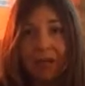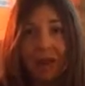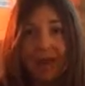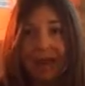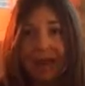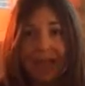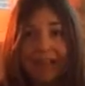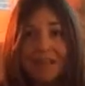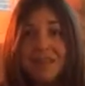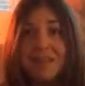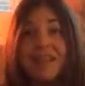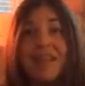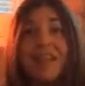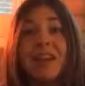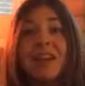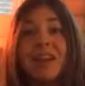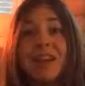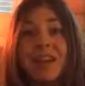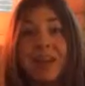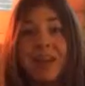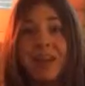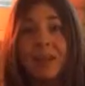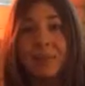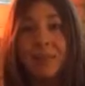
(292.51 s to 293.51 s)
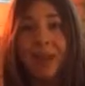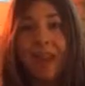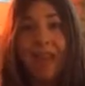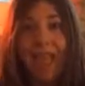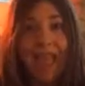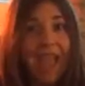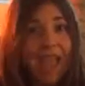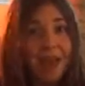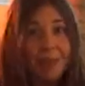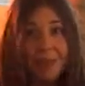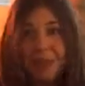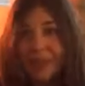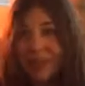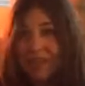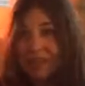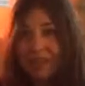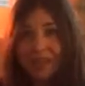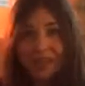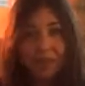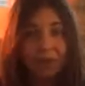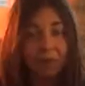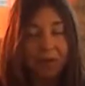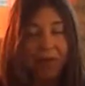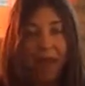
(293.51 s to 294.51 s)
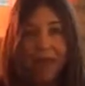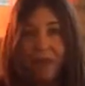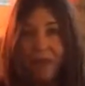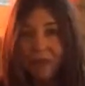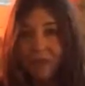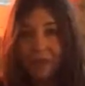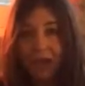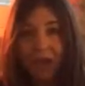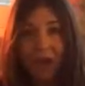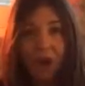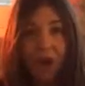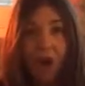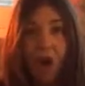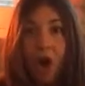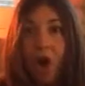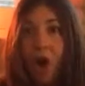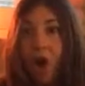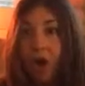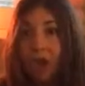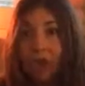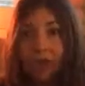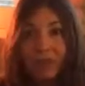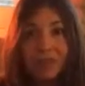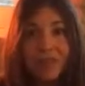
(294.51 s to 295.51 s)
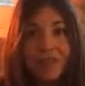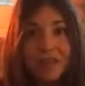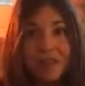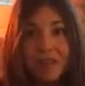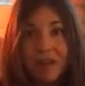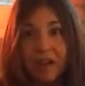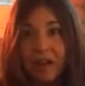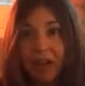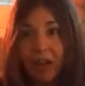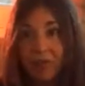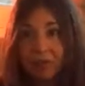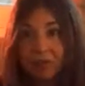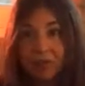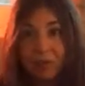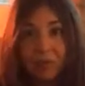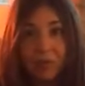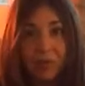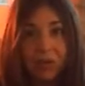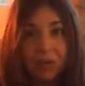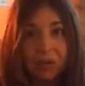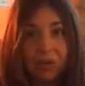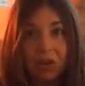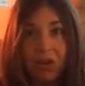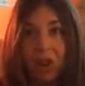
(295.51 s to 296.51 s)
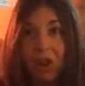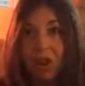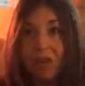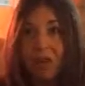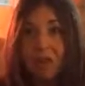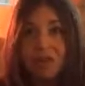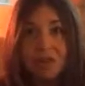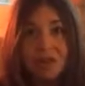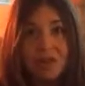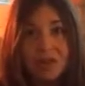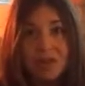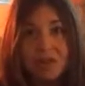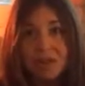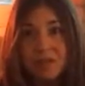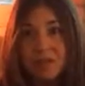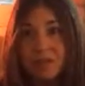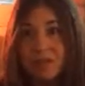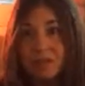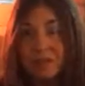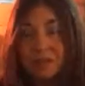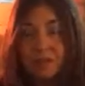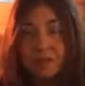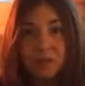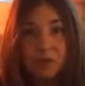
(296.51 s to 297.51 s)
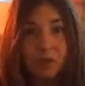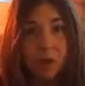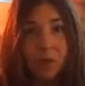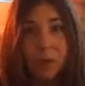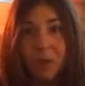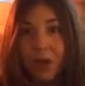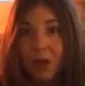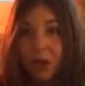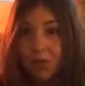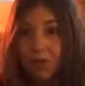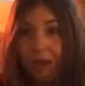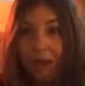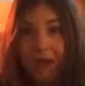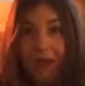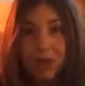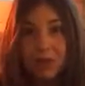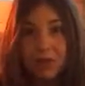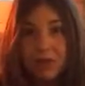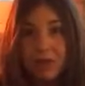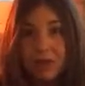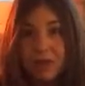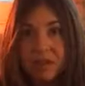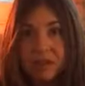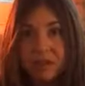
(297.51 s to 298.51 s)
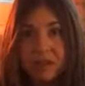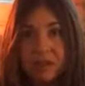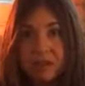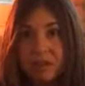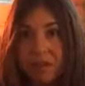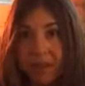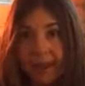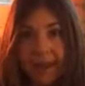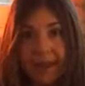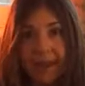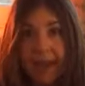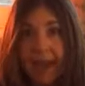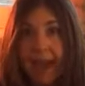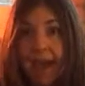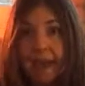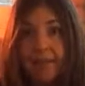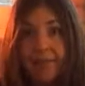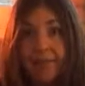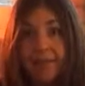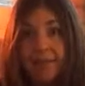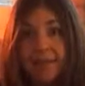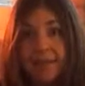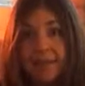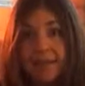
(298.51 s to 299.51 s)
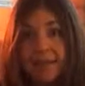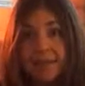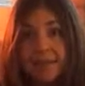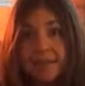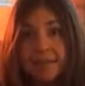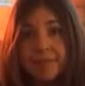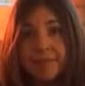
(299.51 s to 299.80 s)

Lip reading: I get clarity in my head because I don't have all of these uncomfortable cognitions roaming around and creating havoc.